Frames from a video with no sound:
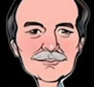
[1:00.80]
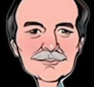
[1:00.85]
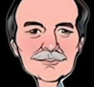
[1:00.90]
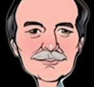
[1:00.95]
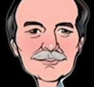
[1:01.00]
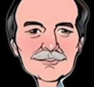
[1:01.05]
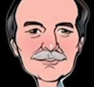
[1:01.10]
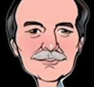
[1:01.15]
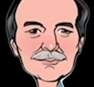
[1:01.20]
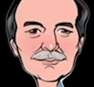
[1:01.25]

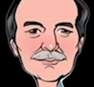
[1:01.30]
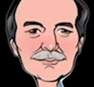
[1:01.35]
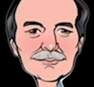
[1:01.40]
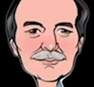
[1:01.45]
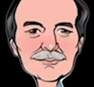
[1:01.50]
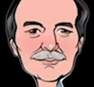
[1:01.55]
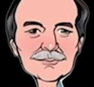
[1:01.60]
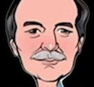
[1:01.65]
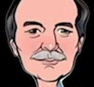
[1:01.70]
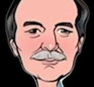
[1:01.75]

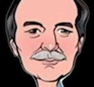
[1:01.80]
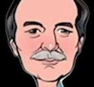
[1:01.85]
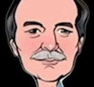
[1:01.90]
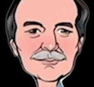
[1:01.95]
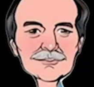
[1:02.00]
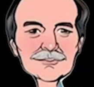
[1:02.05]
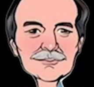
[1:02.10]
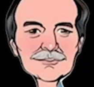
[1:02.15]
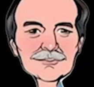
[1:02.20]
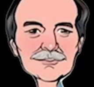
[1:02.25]

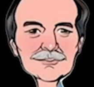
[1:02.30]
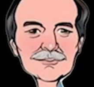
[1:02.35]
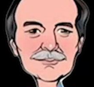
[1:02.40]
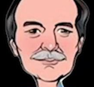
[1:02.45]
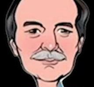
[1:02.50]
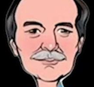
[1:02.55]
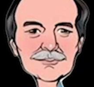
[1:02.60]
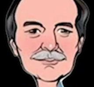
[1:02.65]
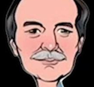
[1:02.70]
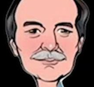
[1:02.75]

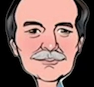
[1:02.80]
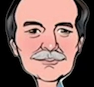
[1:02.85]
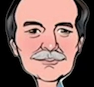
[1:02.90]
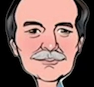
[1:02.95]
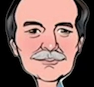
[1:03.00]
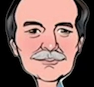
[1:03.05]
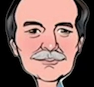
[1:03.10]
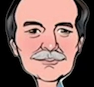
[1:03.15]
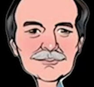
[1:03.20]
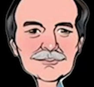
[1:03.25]

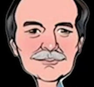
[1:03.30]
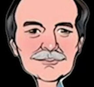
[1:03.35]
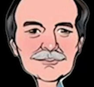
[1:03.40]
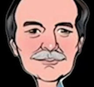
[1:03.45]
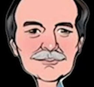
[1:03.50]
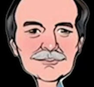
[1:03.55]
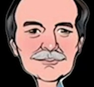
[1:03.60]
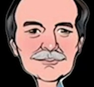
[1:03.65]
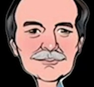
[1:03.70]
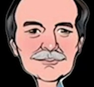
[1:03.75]

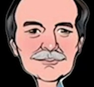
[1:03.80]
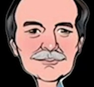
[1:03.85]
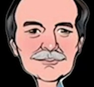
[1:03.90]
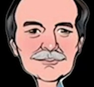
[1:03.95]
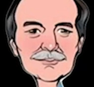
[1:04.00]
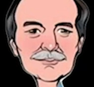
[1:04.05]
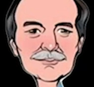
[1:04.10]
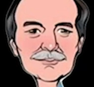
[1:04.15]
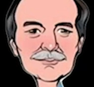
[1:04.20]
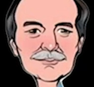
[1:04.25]

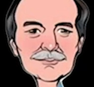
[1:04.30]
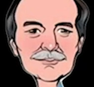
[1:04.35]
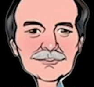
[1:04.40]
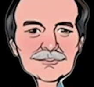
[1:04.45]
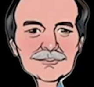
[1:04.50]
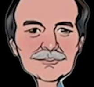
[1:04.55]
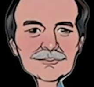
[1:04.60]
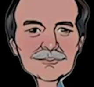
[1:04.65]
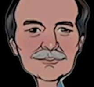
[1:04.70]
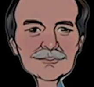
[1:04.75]

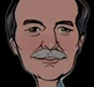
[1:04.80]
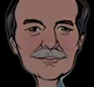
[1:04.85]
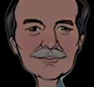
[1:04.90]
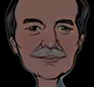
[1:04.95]
Nobody speaks.